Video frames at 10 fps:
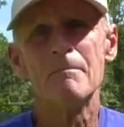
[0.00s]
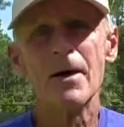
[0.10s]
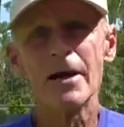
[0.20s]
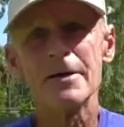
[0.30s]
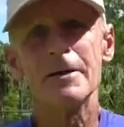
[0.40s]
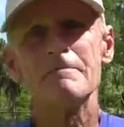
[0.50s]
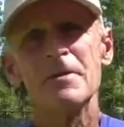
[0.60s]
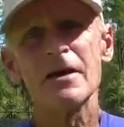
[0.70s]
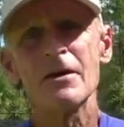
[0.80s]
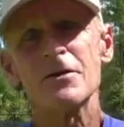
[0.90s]
But
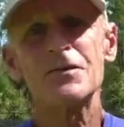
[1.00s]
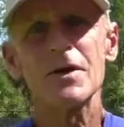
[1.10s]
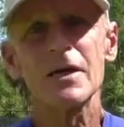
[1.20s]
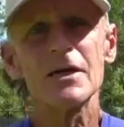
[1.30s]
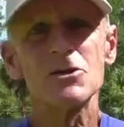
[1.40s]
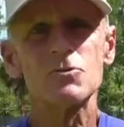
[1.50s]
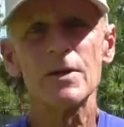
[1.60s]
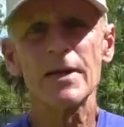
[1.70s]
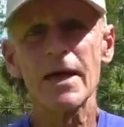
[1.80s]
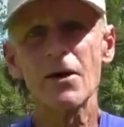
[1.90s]
the other thing is
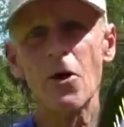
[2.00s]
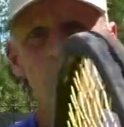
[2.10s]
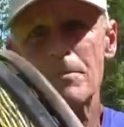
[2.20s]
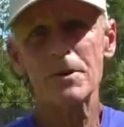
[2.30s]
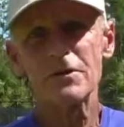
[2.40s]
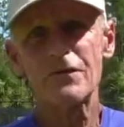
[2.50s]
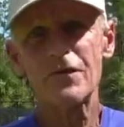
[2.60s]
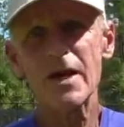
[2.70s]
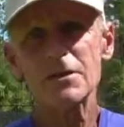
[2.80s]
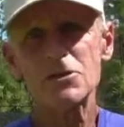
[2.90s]
when they open the
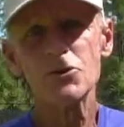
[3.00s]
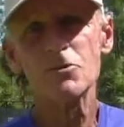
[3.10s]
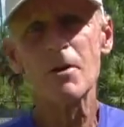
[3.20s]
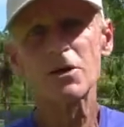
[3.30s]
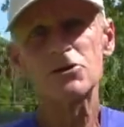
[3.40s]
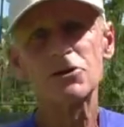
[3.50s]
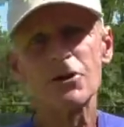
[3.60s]
face too much,